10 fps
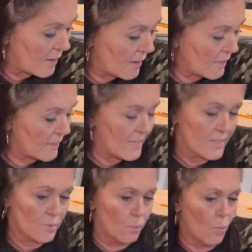At
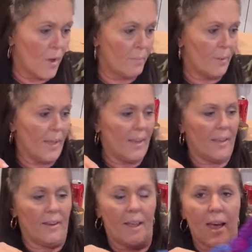least one
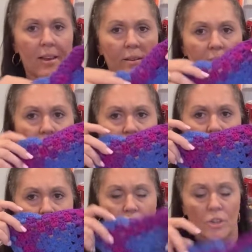blanket out of
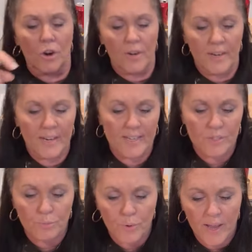this yarn, and it's
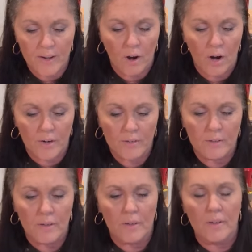Red Heart
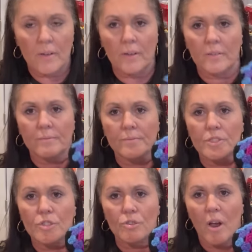
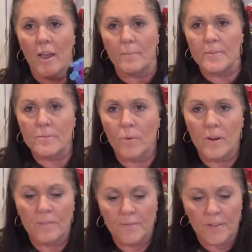stripes, one
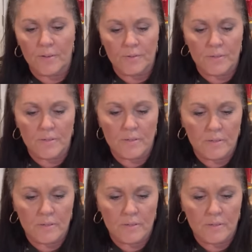of those.